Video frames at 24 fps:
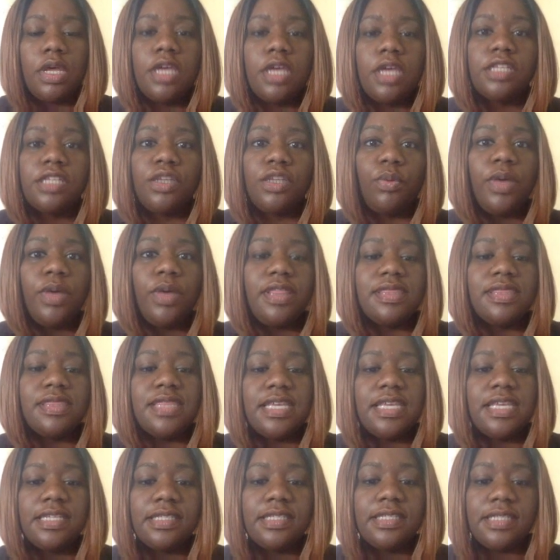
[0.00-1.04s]
So what
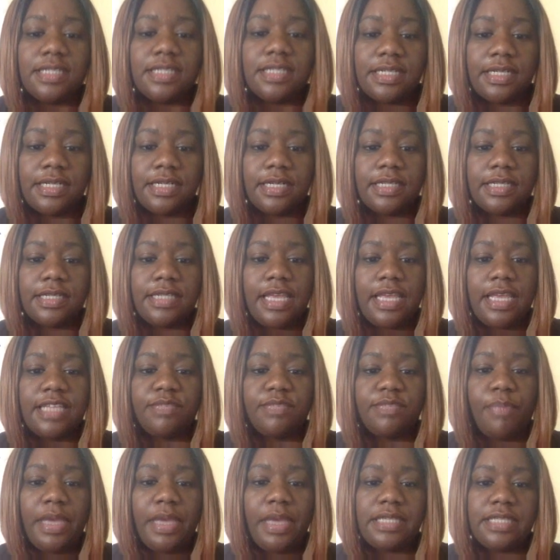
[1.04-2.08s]
this does is
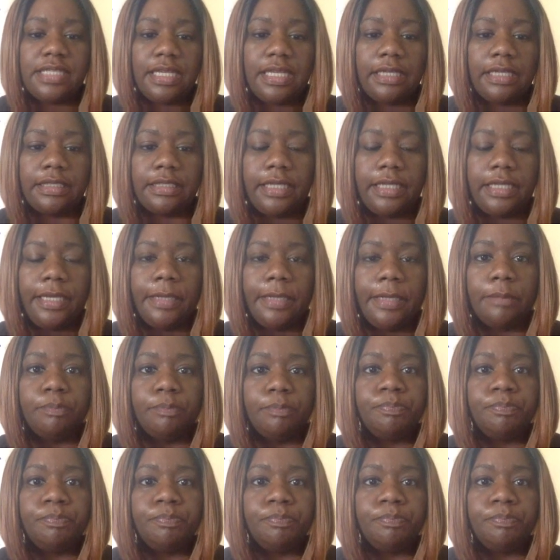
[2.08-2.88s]
basically,